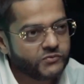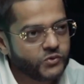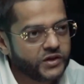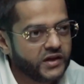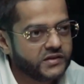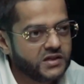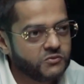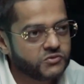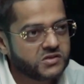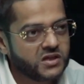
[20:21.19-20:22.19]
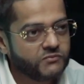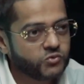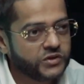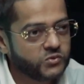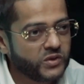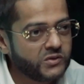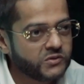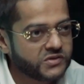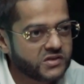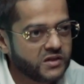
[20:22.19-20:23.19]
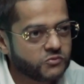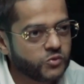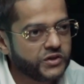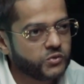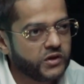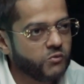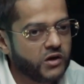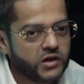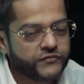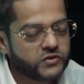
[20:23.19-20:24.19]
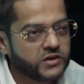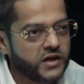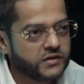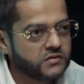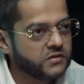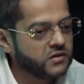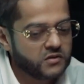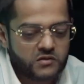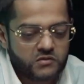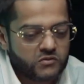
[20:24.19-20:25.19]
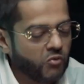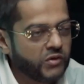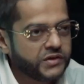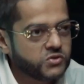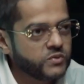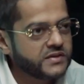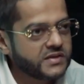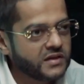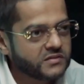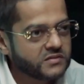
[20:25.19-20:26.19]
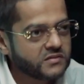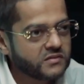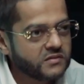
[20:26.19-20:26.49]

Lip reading: 2019 was the same. 2020 was the same. 2021, after that, no one is doing sales.